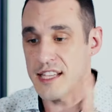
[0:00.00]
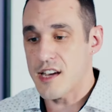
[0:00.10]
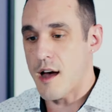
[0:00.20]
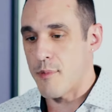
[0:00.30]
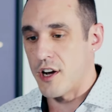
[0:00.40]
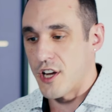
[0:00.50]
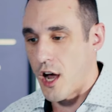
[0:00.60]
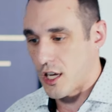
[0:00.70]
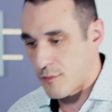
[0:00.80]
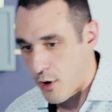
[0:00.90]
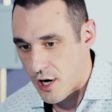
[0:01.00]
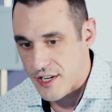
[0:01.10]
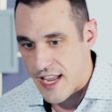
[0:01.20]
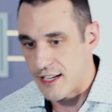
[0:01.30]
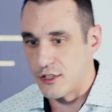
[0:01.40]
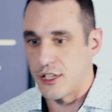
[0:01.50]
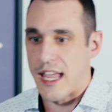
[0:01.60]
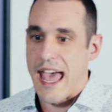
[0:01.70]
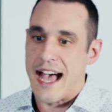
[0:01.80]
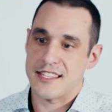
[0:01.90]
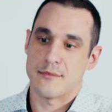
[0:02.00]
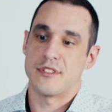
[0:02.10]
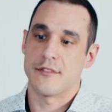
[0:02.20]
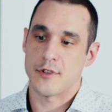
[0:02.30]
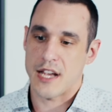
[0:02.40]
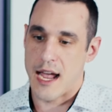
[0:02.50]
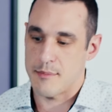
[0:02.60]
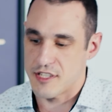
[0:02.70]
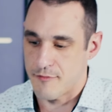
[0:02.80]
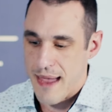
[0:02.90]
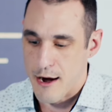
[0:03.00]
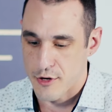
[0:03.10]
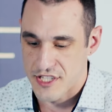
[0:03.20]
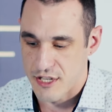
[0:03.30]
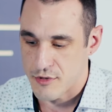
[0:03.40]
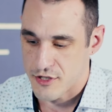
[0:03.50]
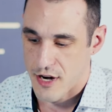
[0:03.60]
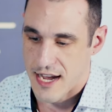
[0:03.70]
Let's hop on to Octopart and take a look at some different types of power sequencer